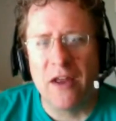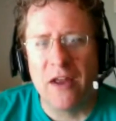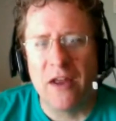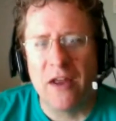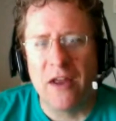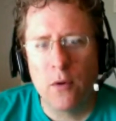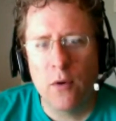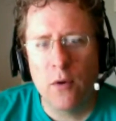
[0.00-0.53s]

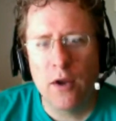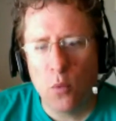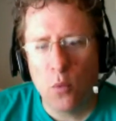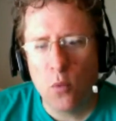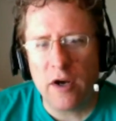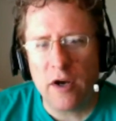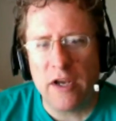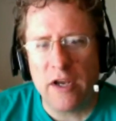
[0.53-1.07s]
way,
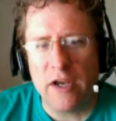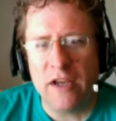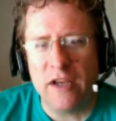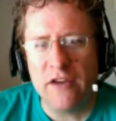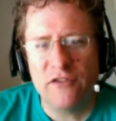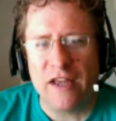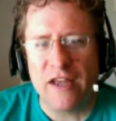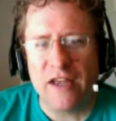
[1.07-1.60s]
where is
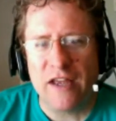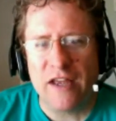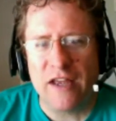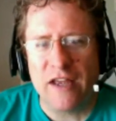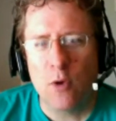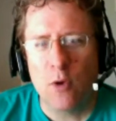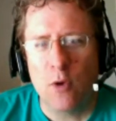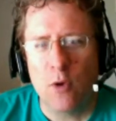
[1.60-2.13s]
that damn
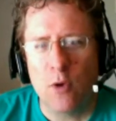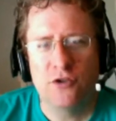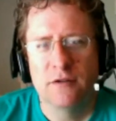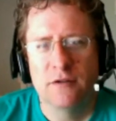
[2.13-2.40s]
watch?